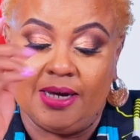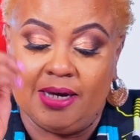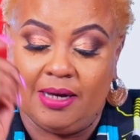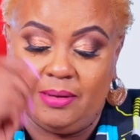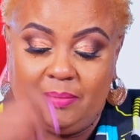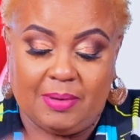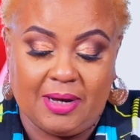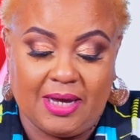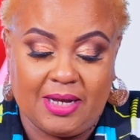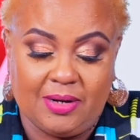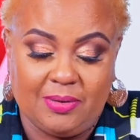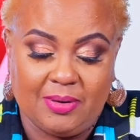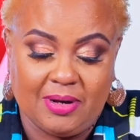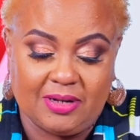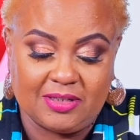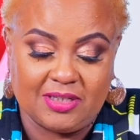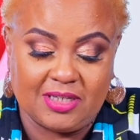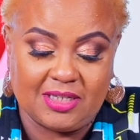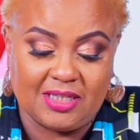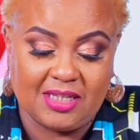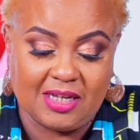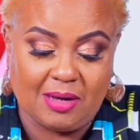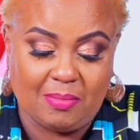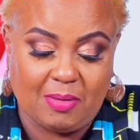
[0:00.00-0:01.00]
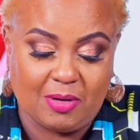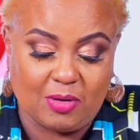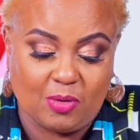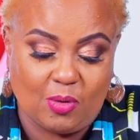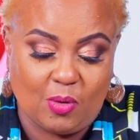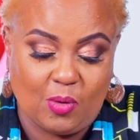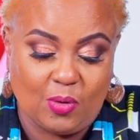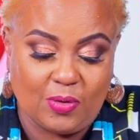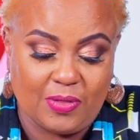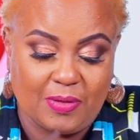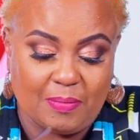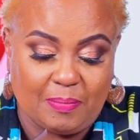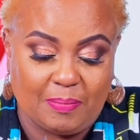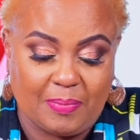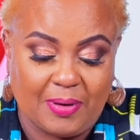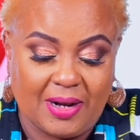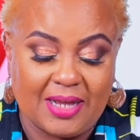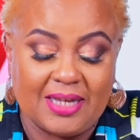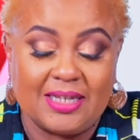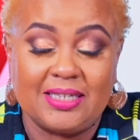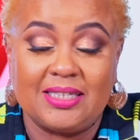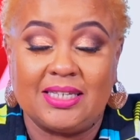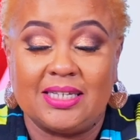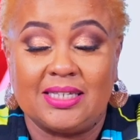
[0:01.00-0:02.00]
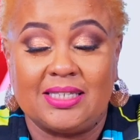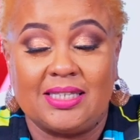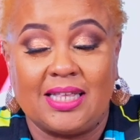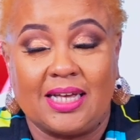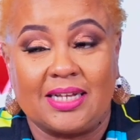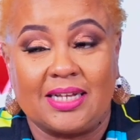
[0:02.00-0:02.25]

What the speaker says: But anyway, I was just thinking about all the places